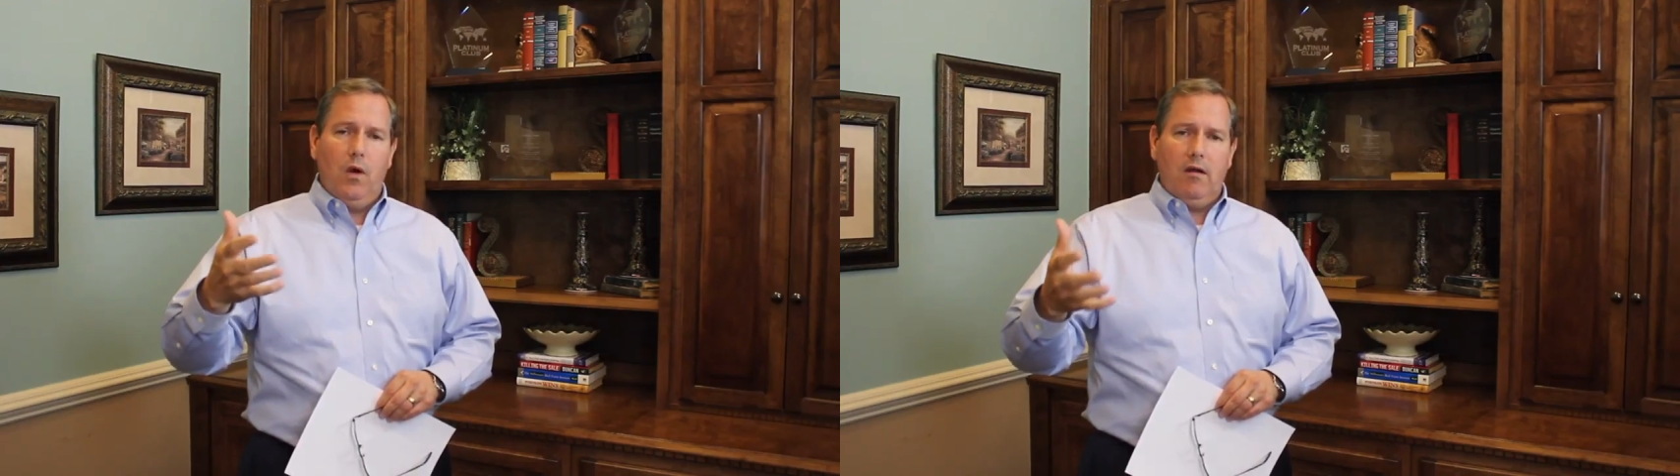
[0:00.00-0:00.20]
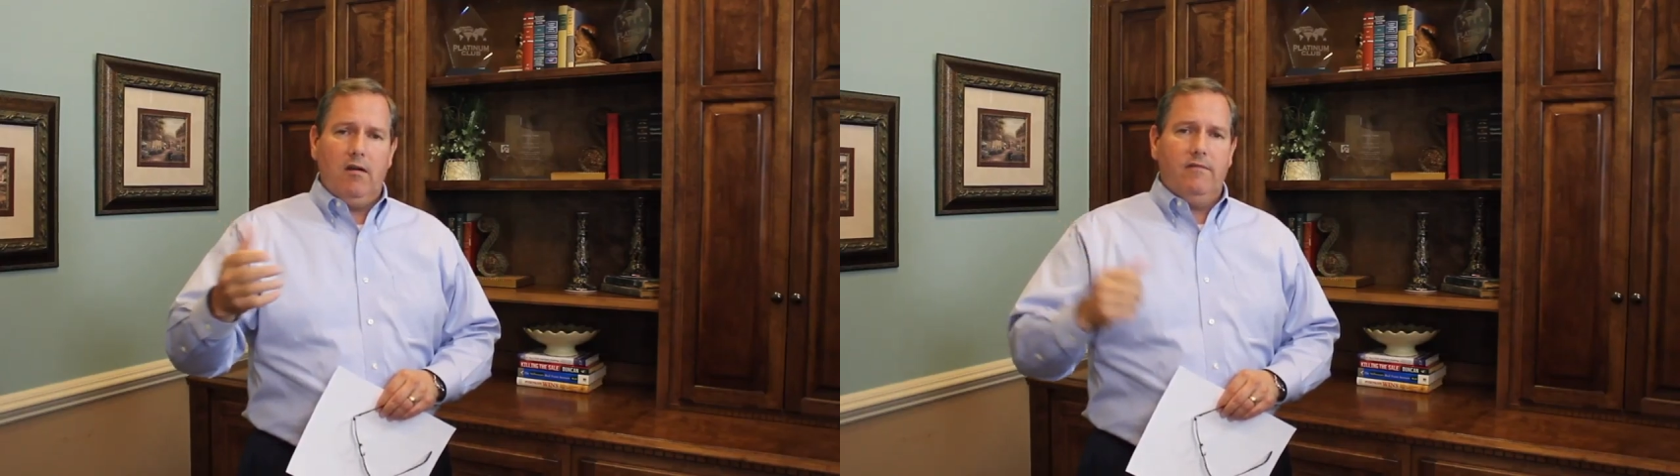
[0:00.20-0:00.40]

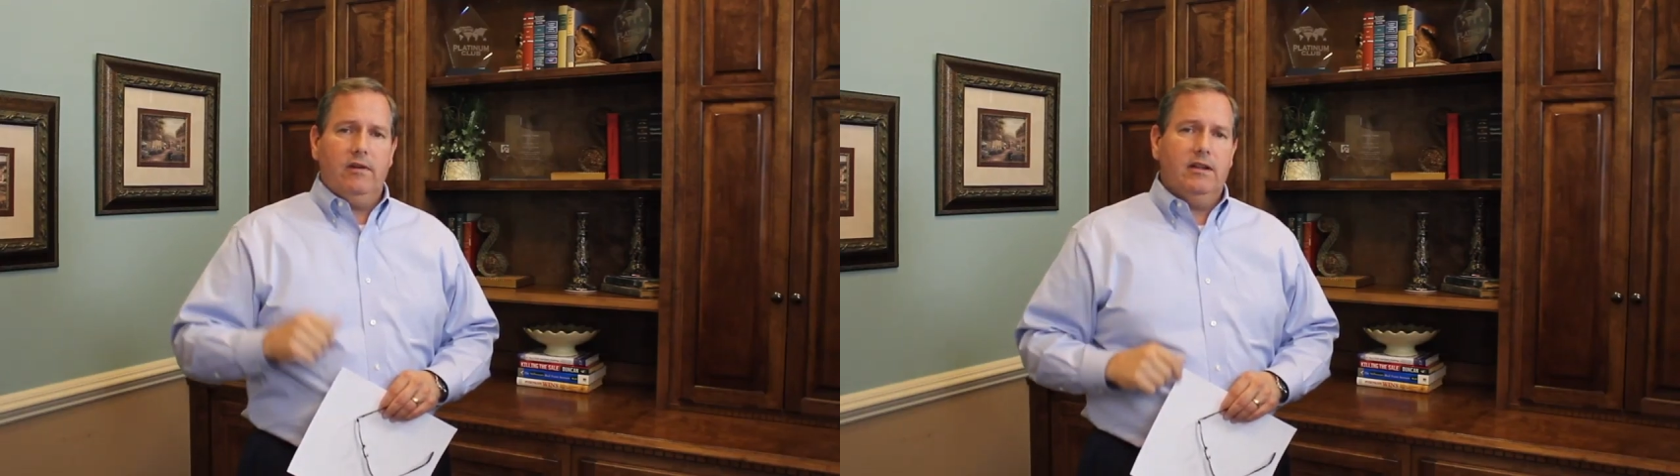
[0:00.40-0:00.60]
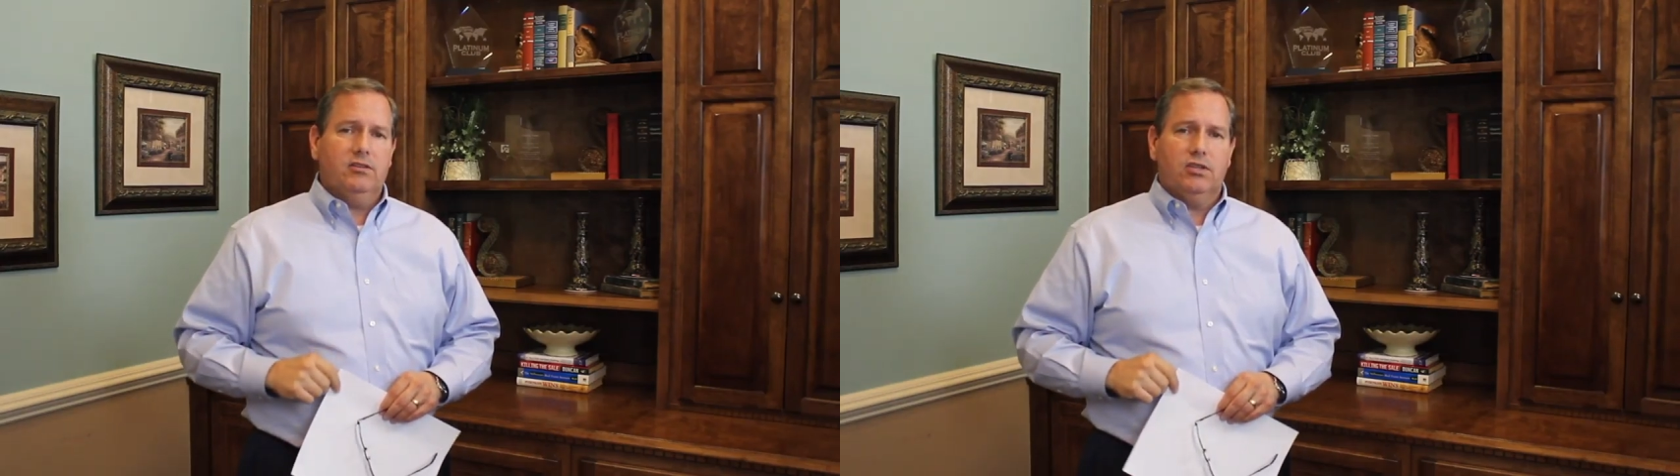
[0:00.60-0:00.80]

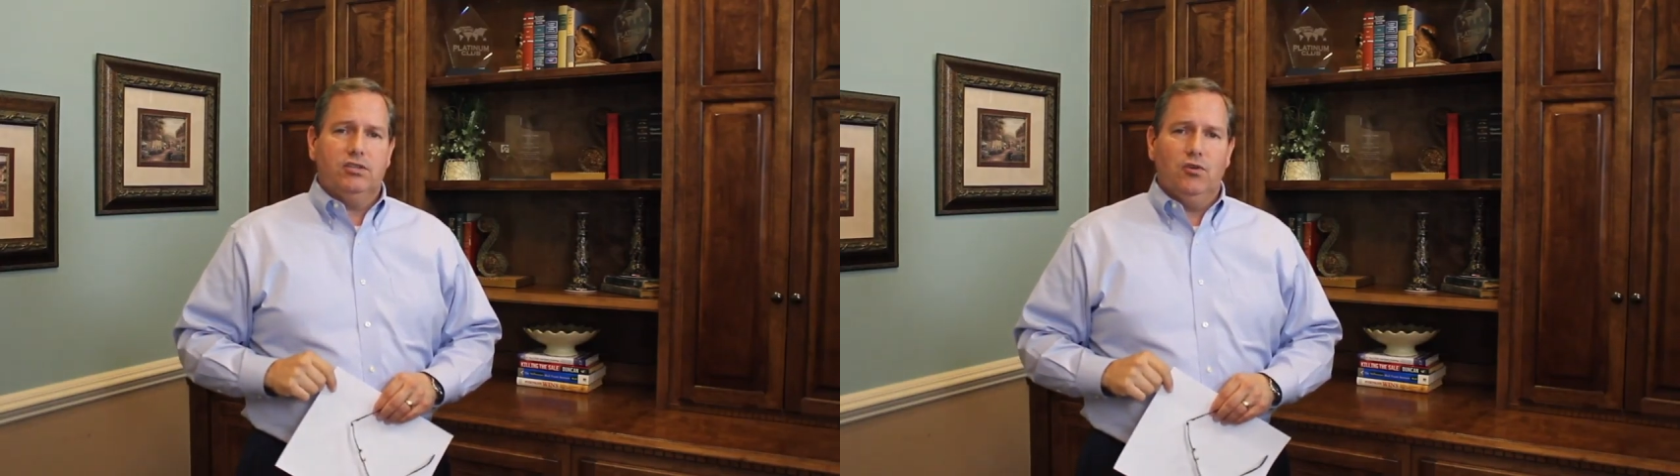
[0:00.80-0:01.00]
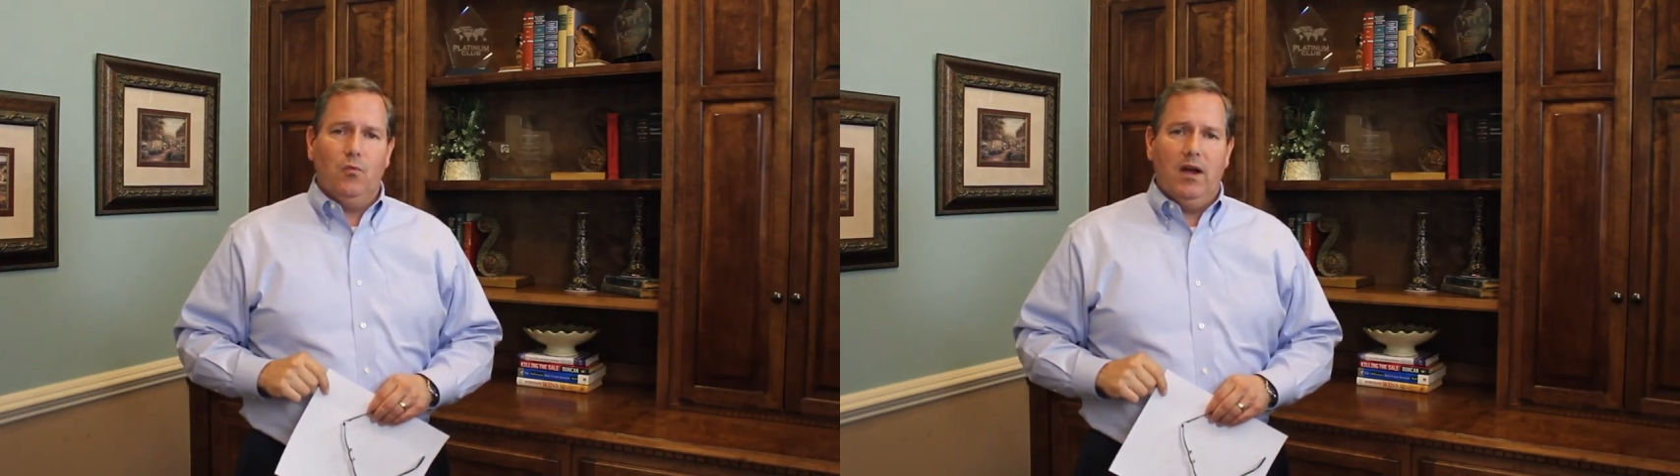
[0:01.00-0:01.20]
wherever it is
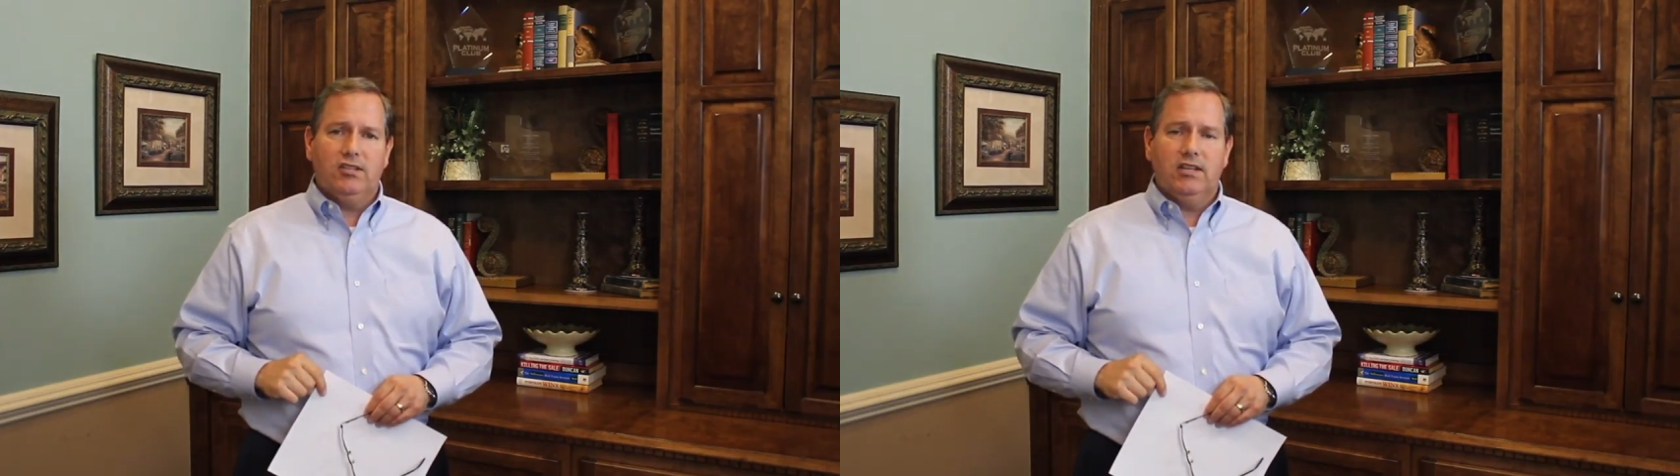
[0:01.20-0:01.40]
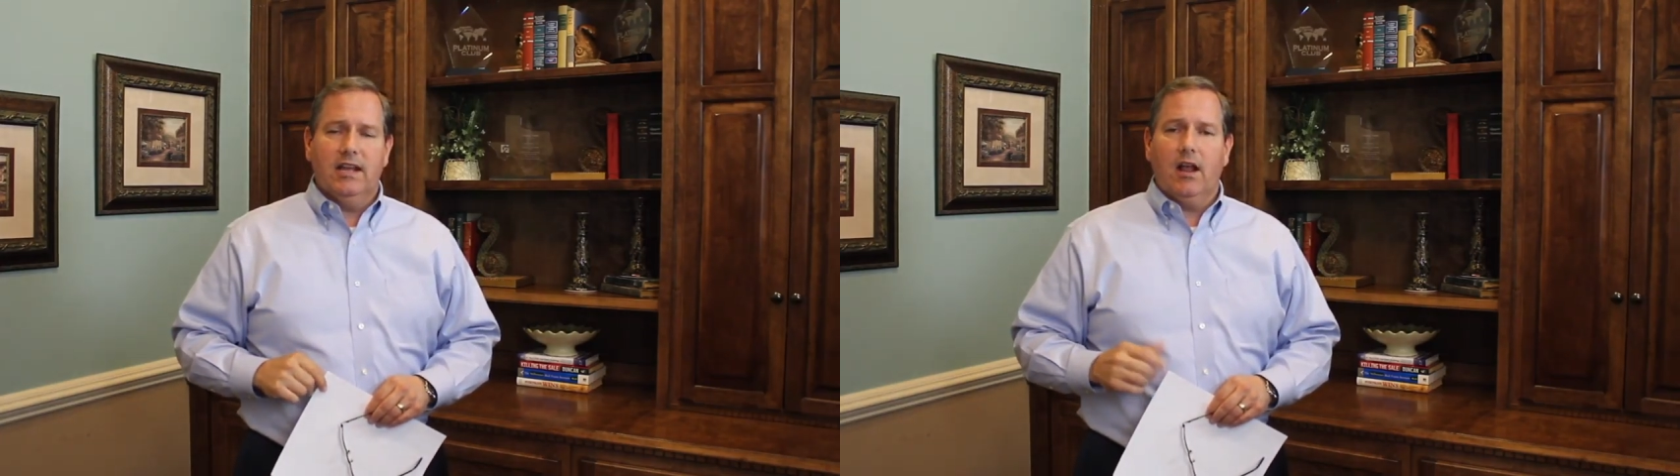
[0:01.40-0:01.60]
that you're
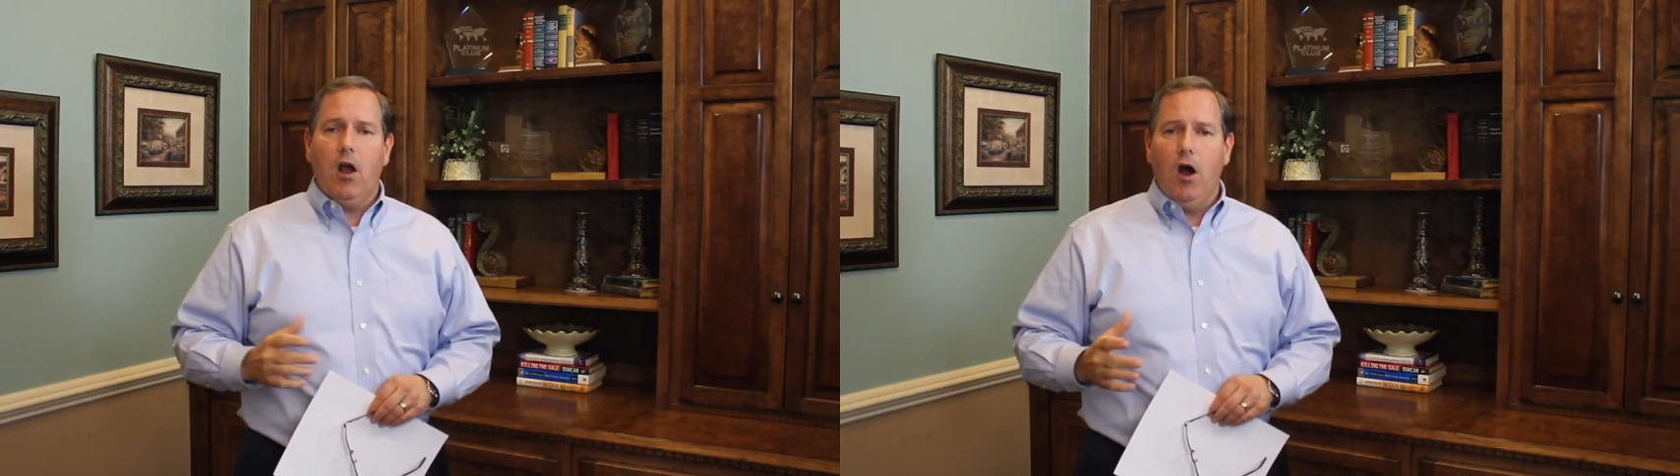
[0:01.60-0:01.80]
watching it.